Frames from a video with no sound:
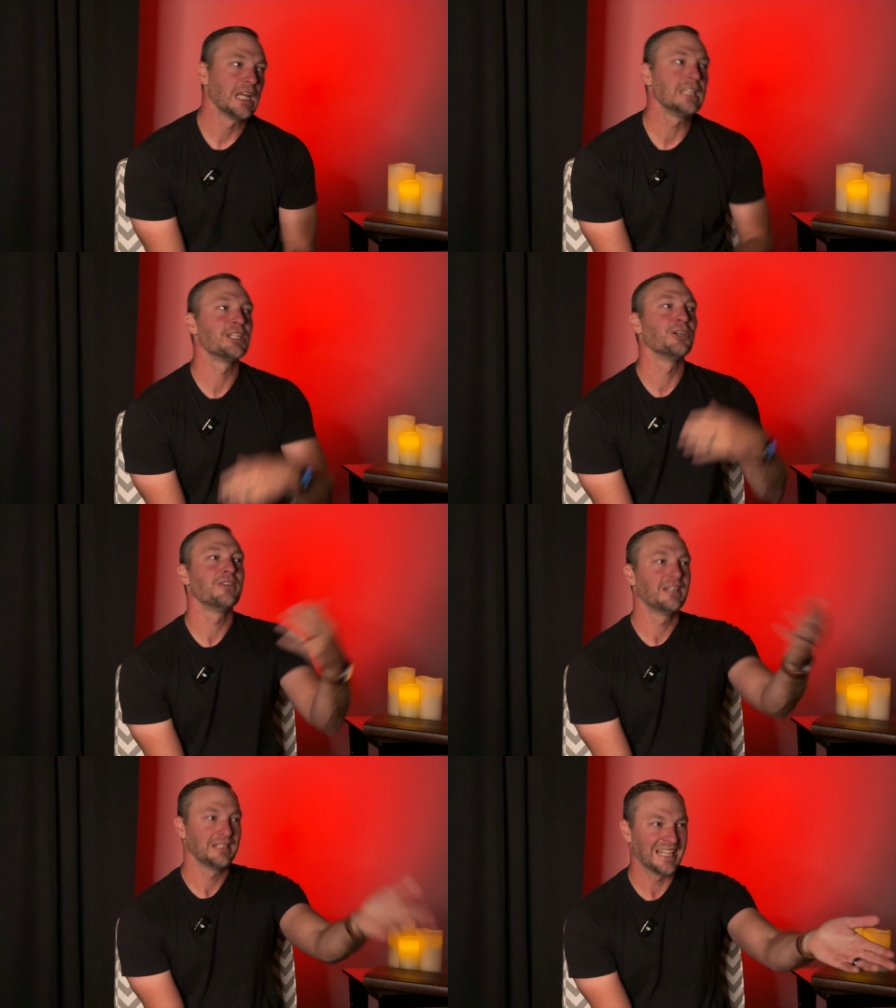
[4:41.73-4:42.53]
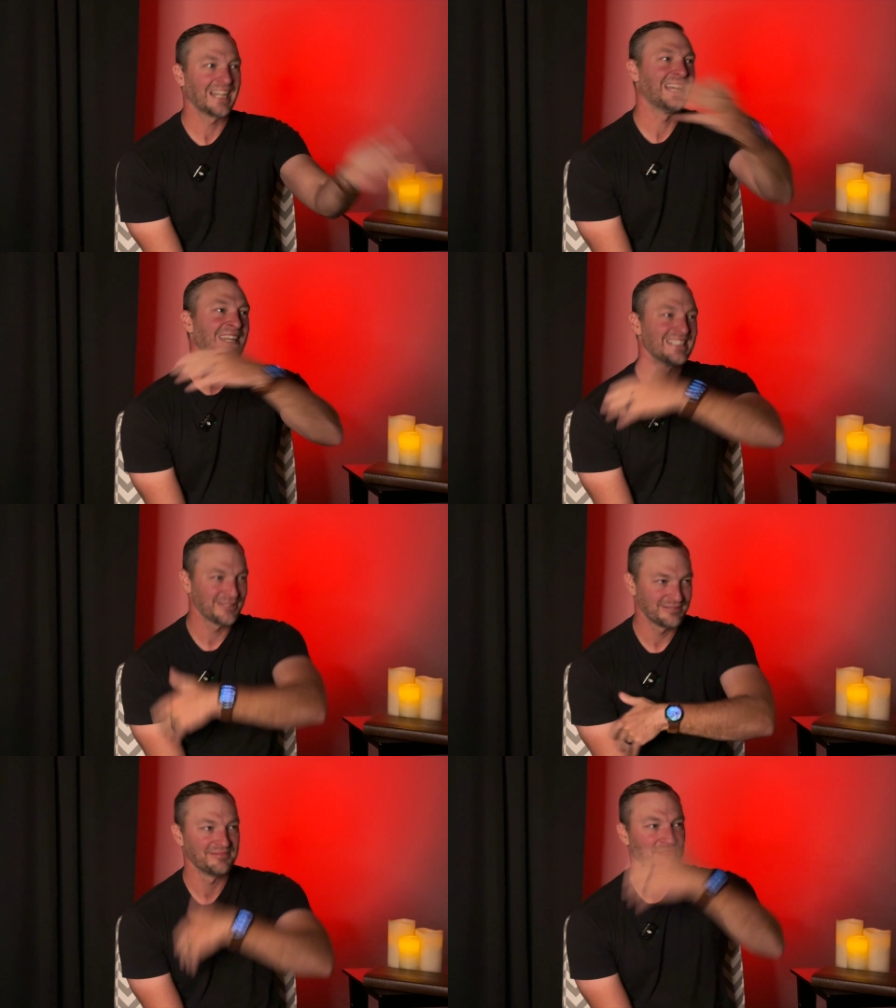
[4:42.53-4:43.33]
And so, got gas,
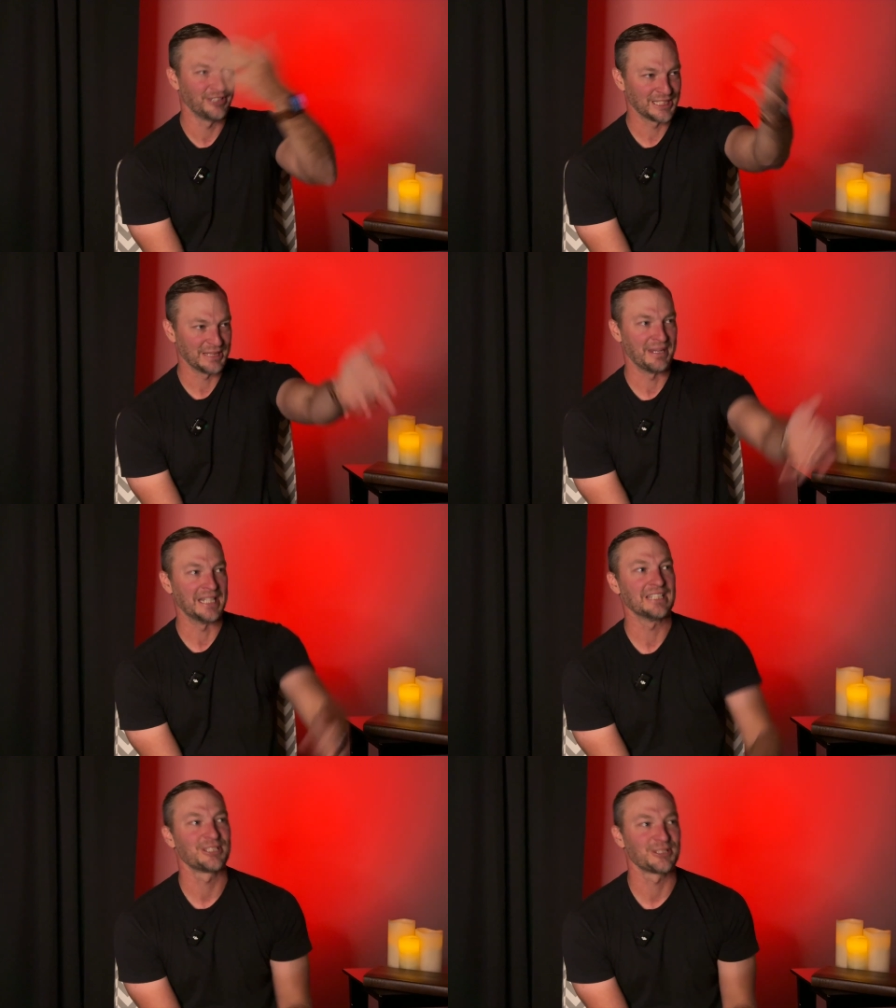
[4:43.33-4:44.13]
eventually made it to